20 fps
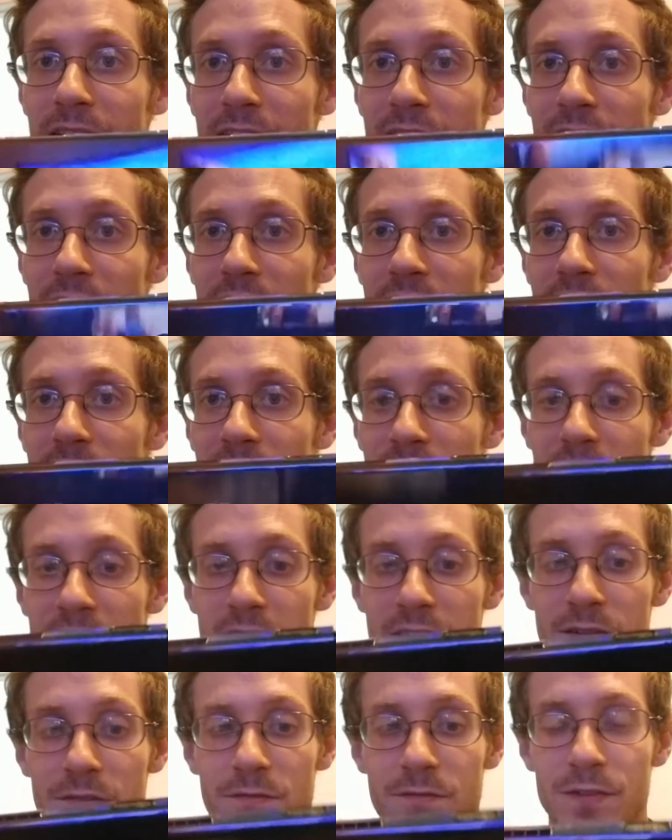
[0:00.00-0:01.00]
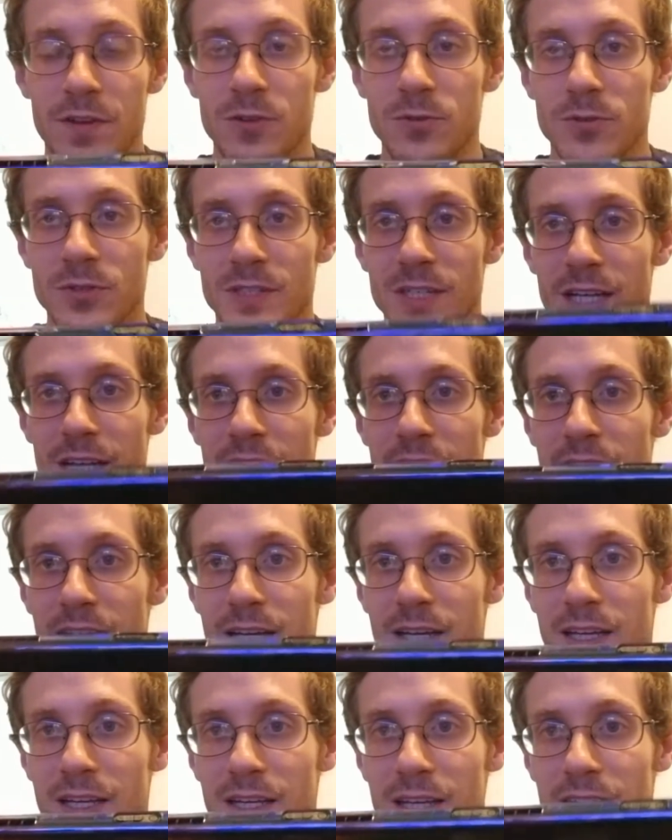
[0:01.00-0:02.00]
like, it kind of feels like
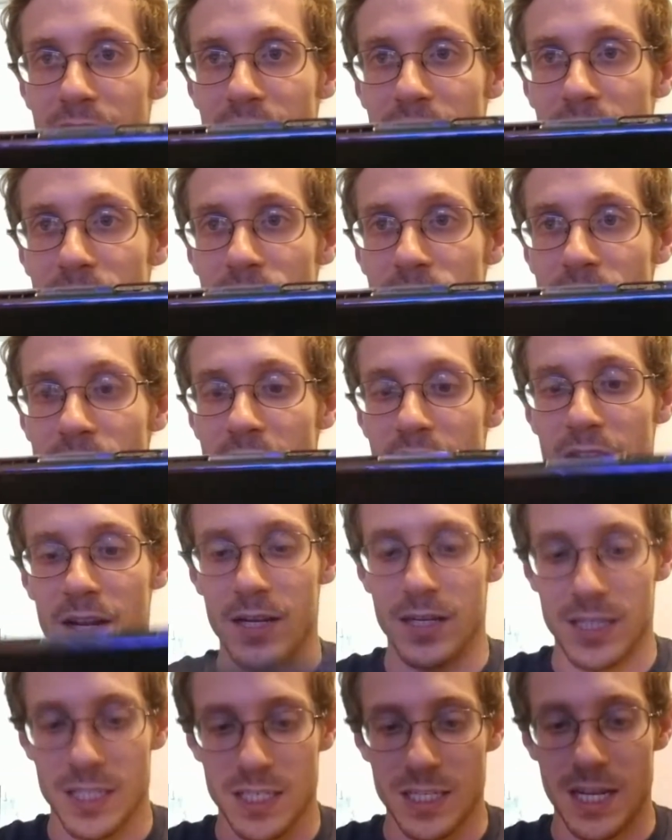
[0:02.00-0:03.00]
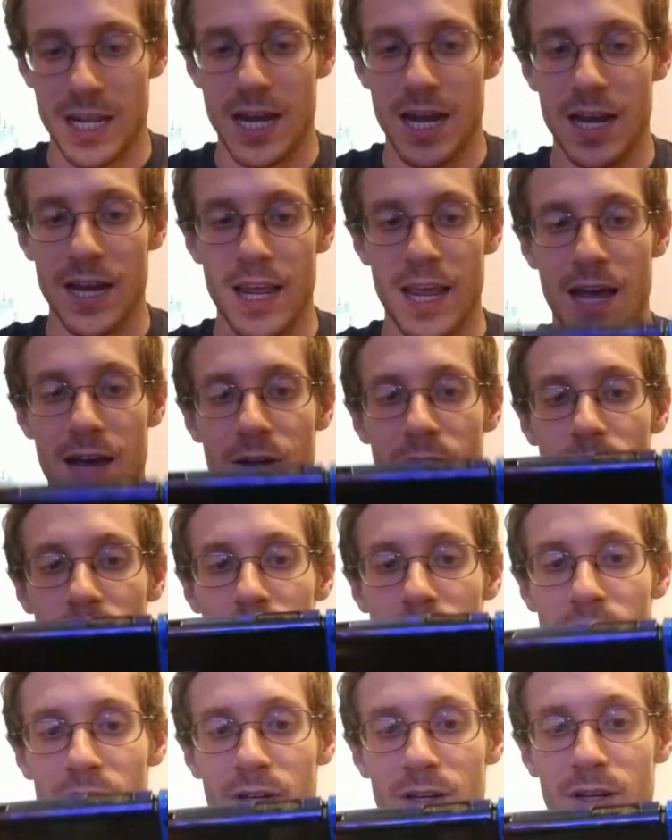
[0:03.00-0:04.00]
you're not gonna slide out
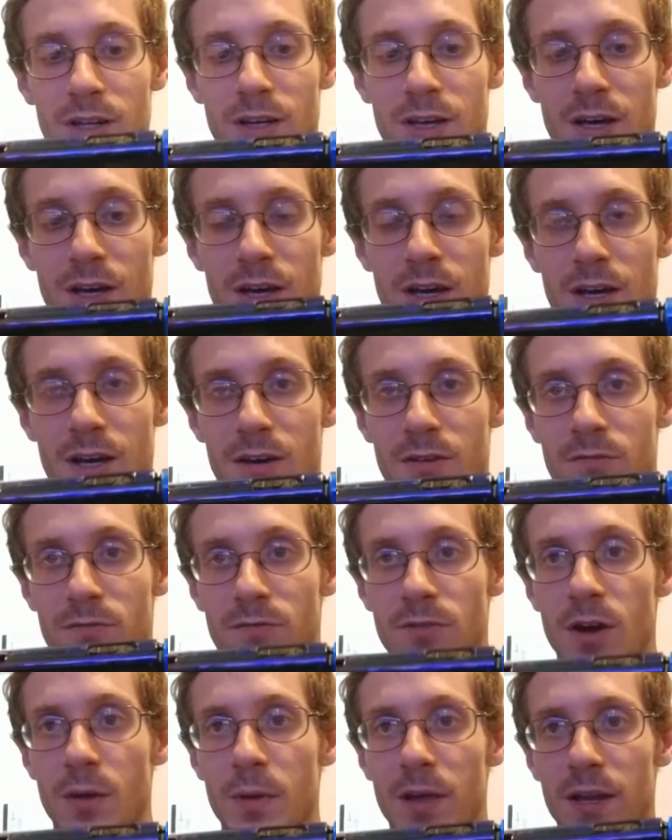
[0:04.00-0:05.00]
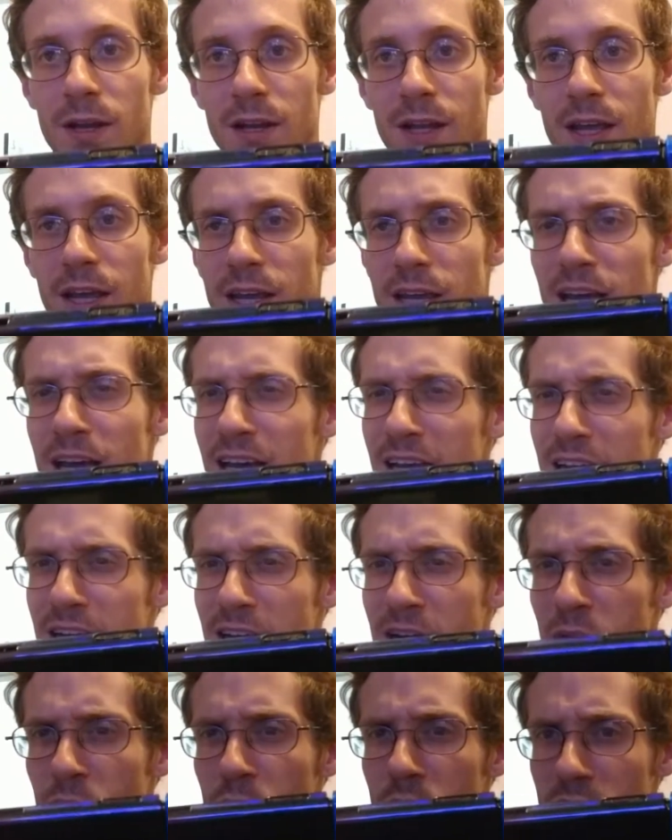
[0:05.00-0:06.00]
from it. Like, yeah,
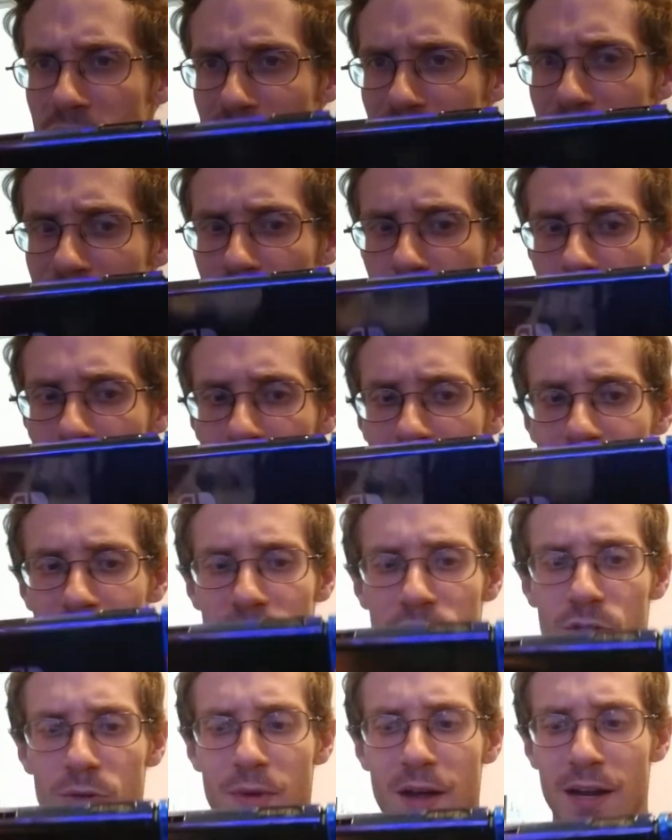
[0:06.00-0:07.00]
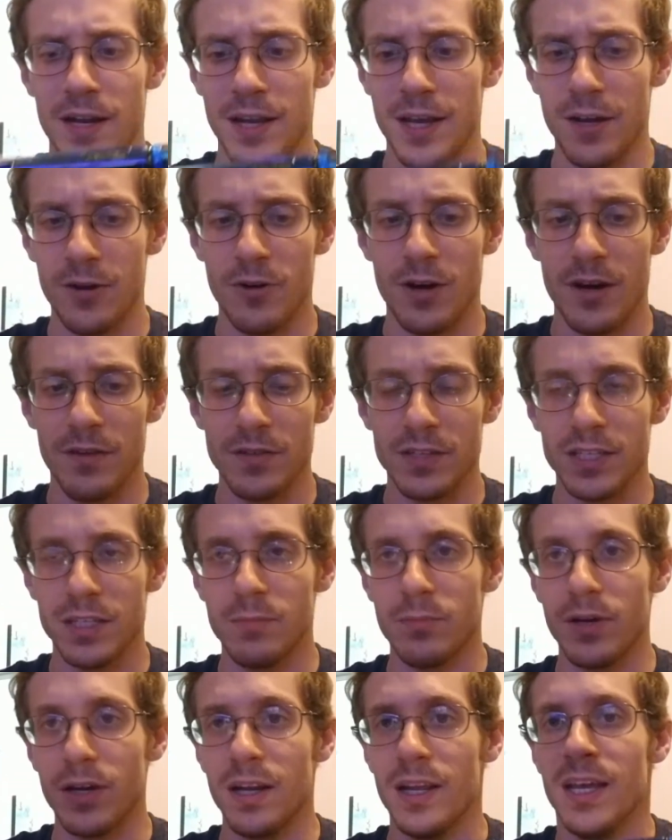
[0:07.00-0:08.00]
it will slide if you put it at a dramatic angle, obviously,
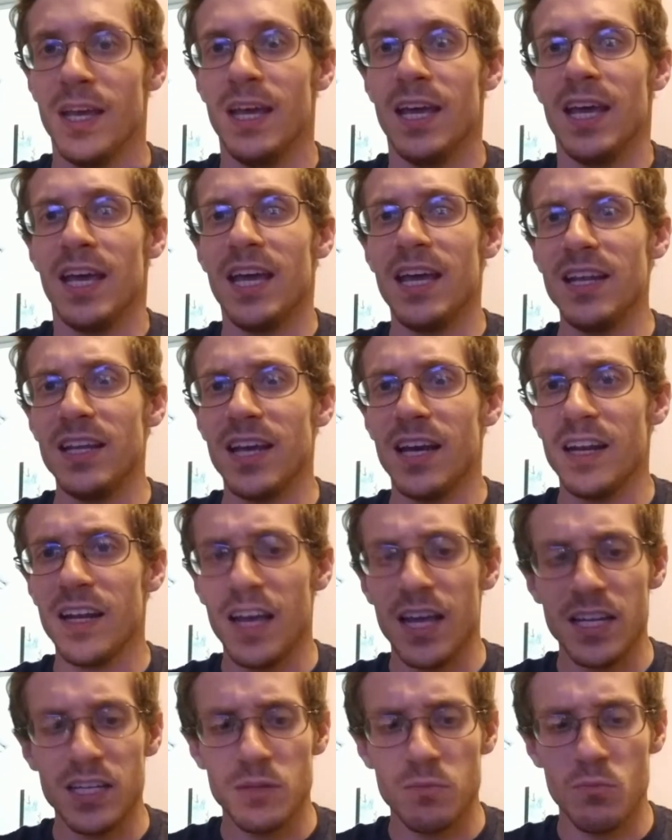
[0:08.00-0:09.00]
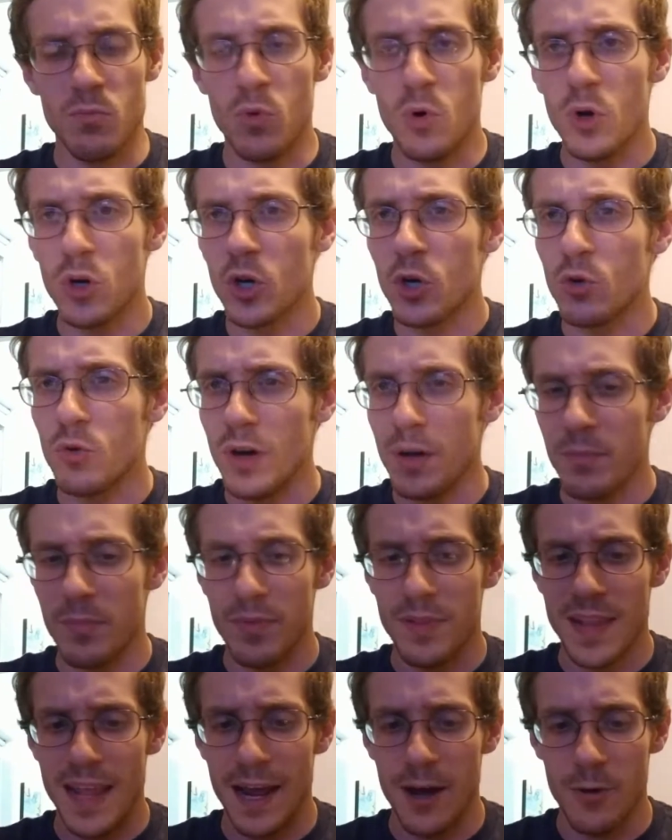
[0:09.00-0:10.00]
but it kind of has more grip
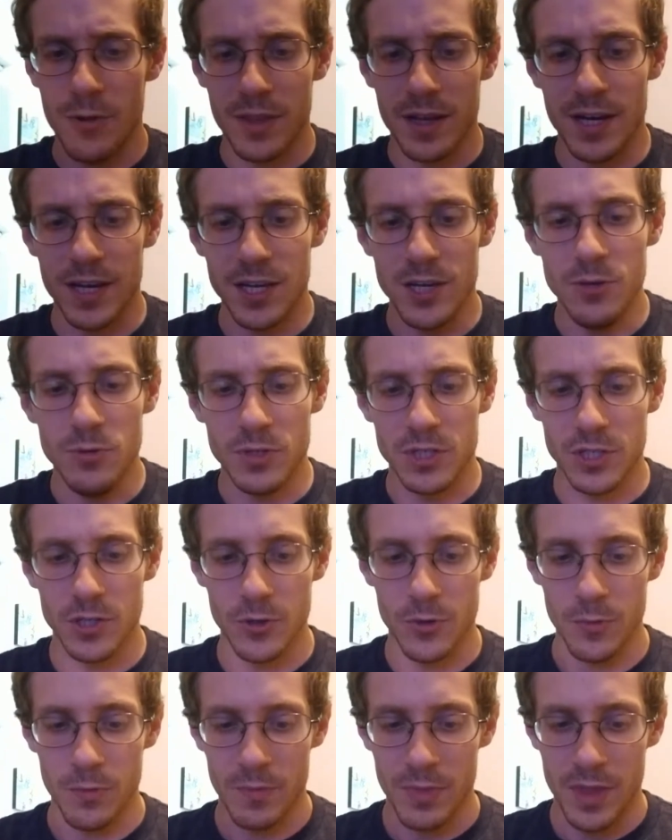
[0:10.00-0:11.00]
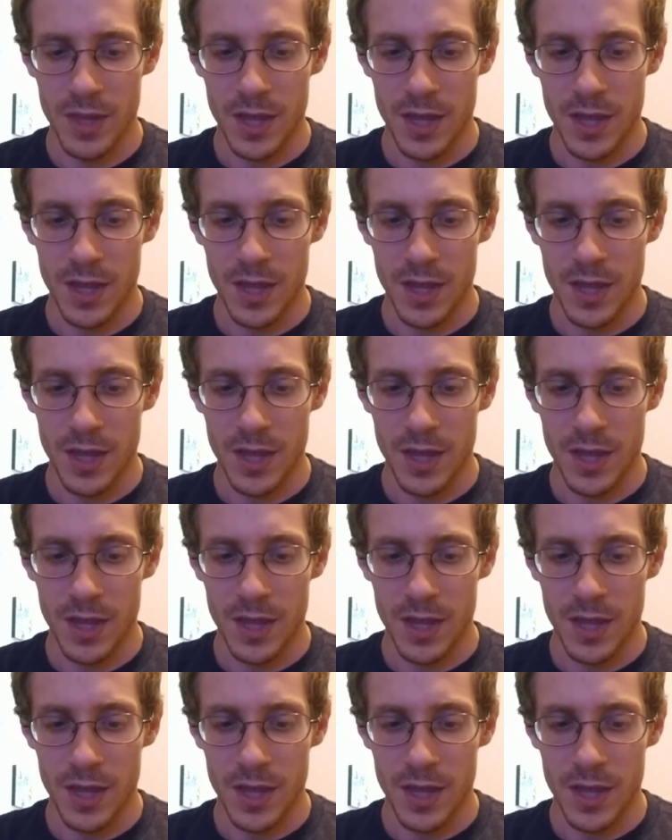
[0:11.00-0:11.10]
now than it used to.